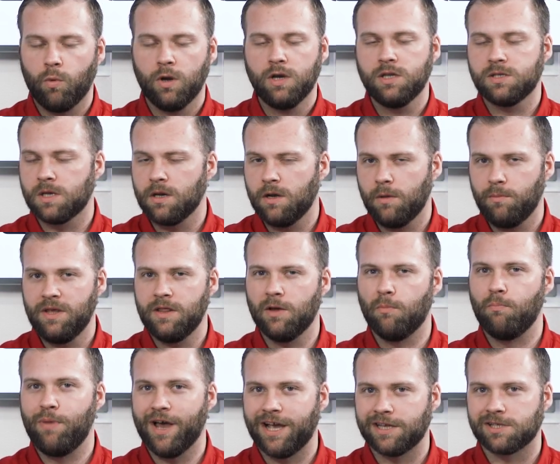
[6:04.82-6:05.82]
what is going to be the
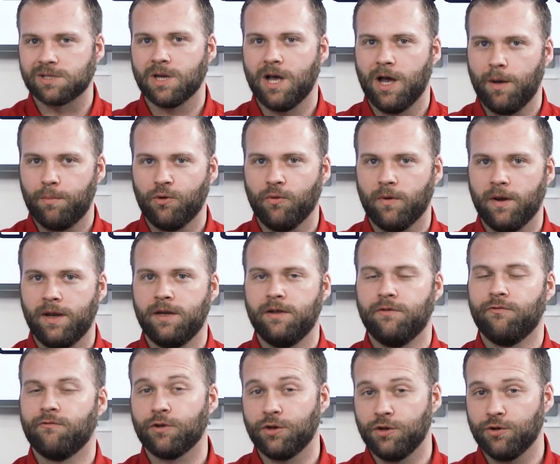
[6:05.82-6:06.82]
best
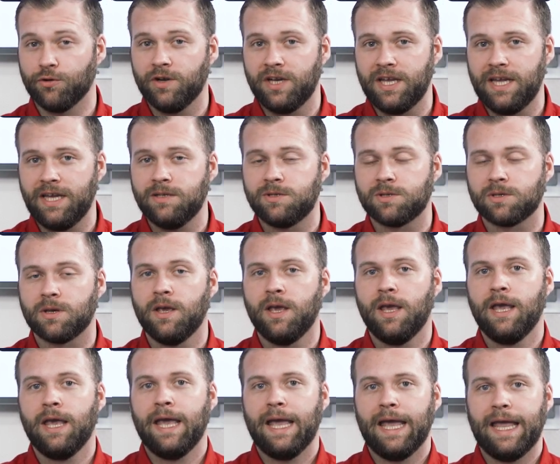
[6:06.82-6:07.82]
upgrade for your needs.
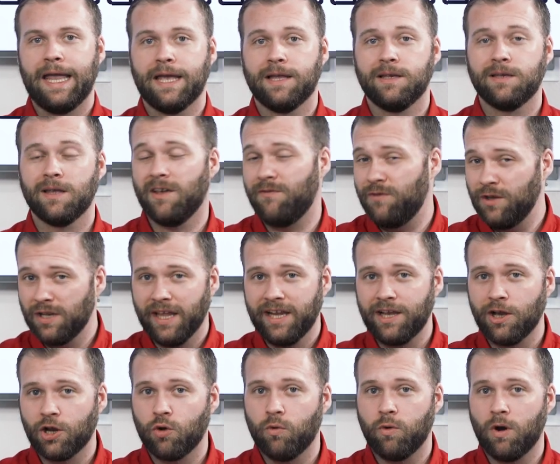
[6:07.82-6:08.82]
And if you'd
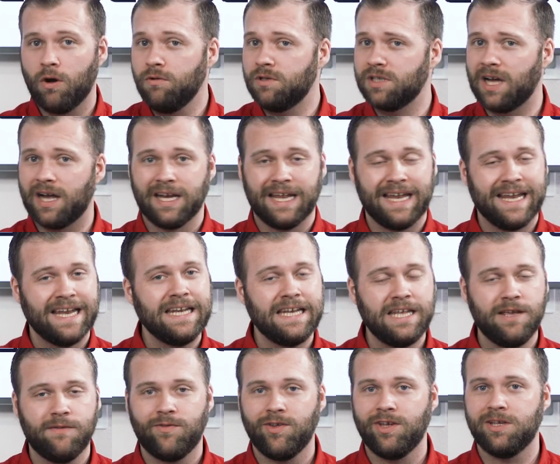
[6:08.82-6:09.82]
like a quote on
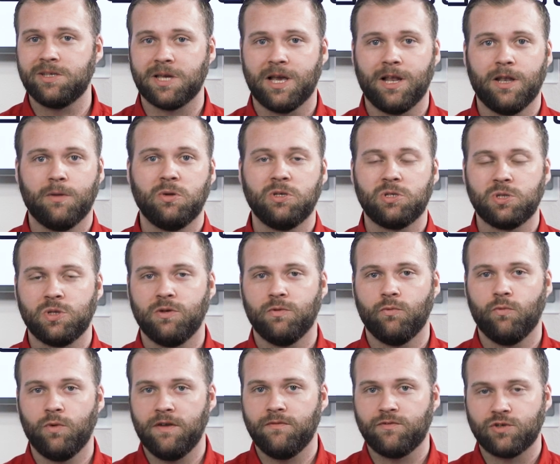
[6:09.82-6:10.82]
any of these elements
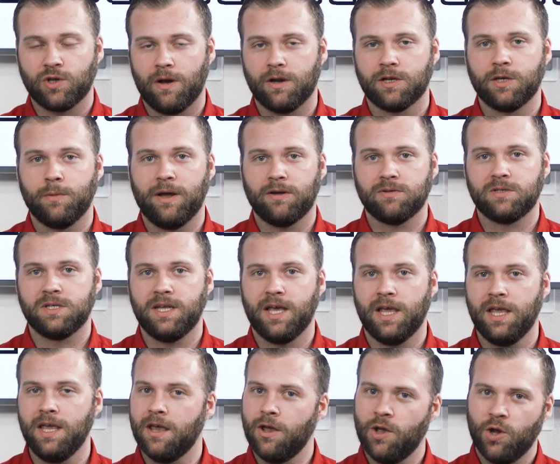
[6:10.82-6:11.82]
that we've talked about
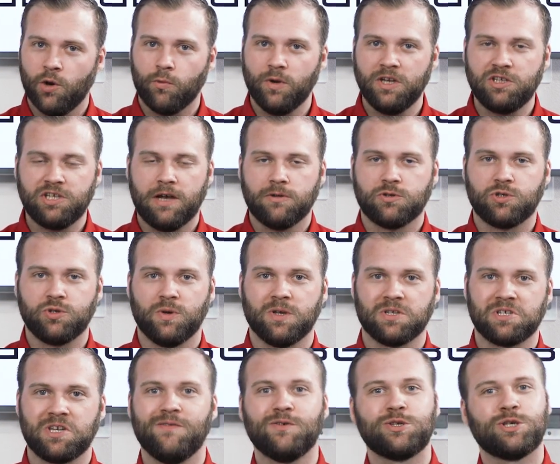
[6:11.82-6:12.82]
today, reach out to
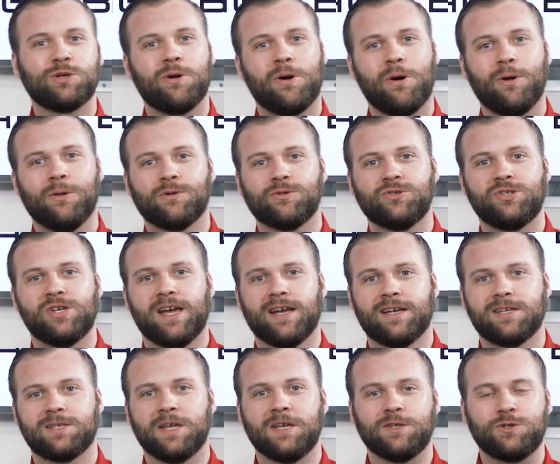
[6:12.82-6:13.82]
us. Give us a call or
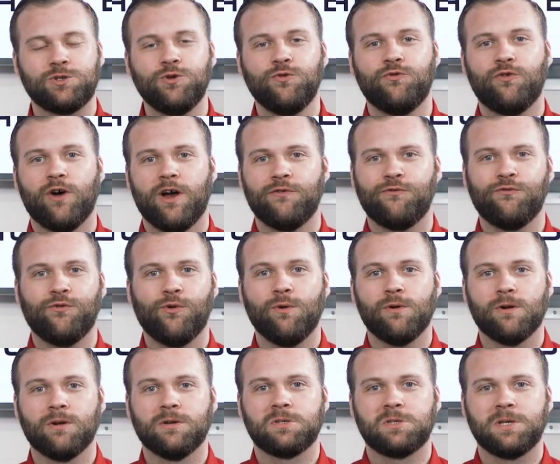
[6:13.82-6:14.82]
text at
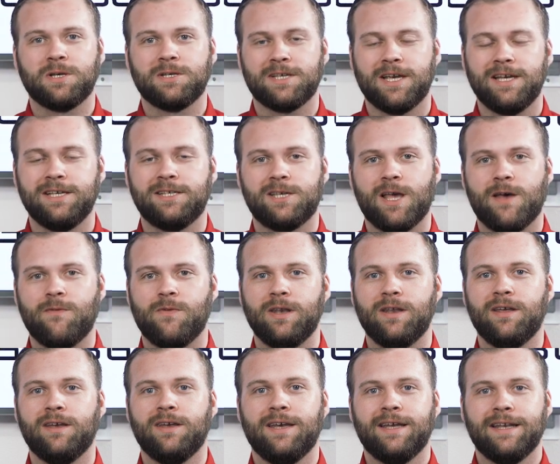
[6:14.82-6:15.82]

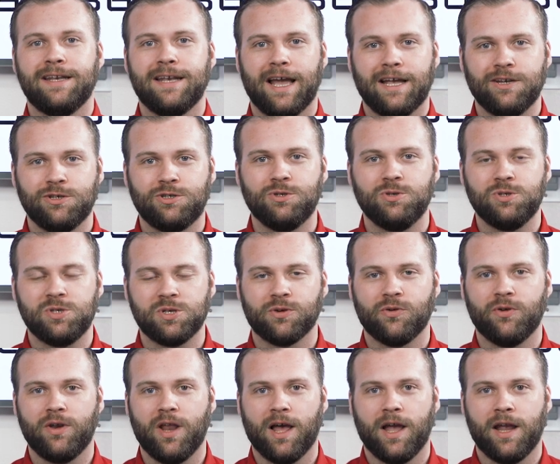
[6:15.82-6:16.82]

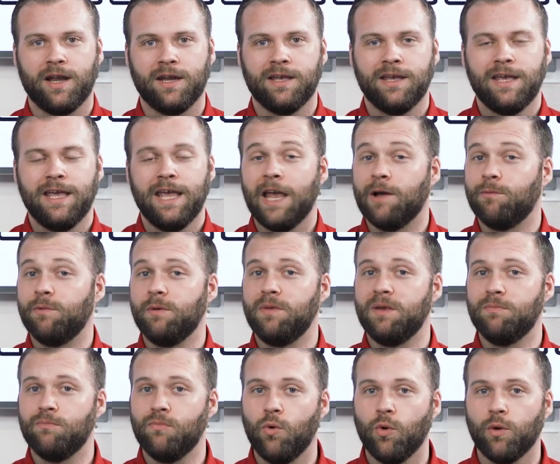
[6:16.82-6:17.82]
254-687-9209, and we'd
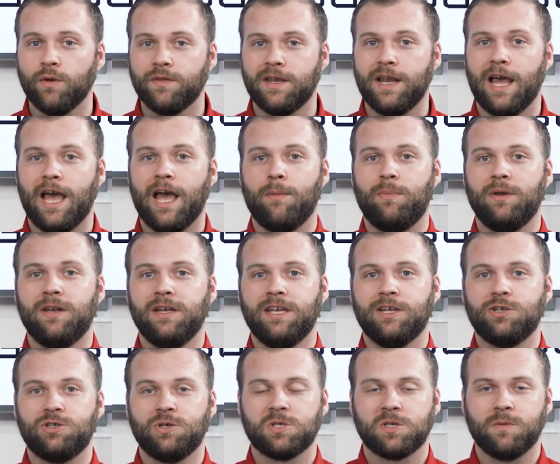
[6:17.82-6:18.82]
be more than happy to
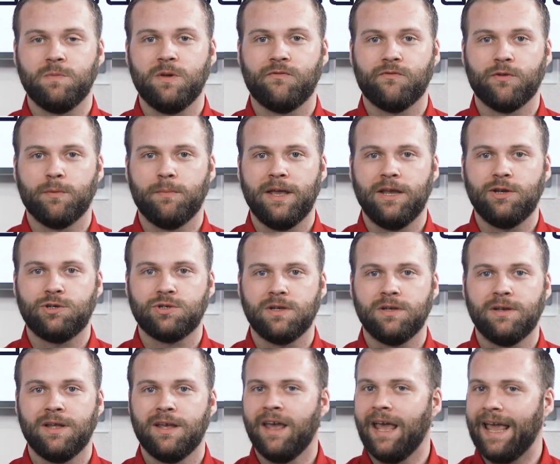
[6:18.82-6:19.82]
get you some
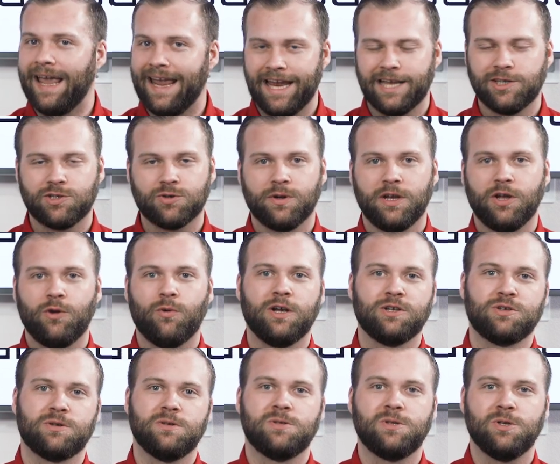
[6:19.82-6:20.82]
information, answer any
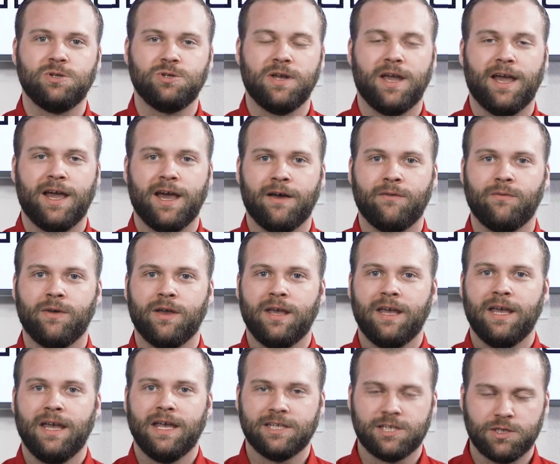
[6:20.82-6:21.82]
questions that you have,
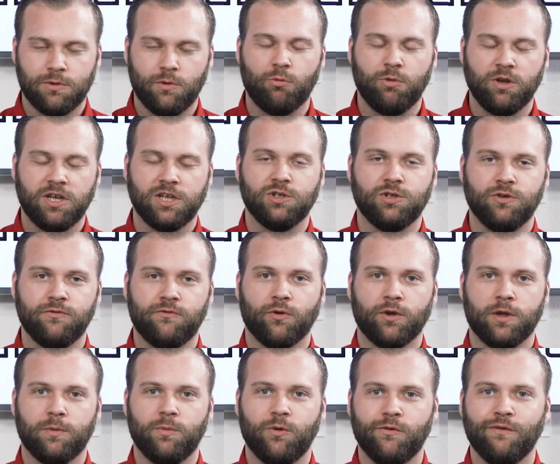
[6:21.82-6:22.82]
and see what we can do
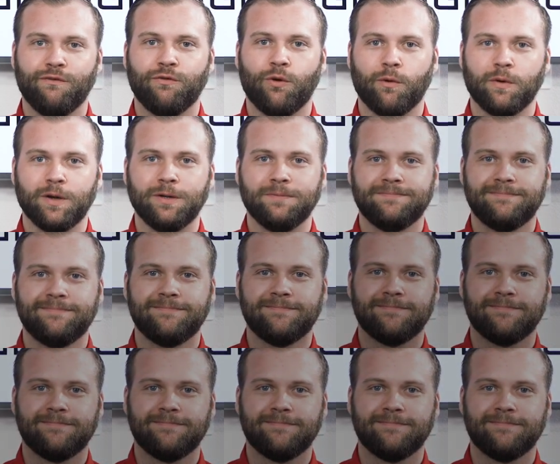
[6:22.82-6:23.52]
for you moving forward.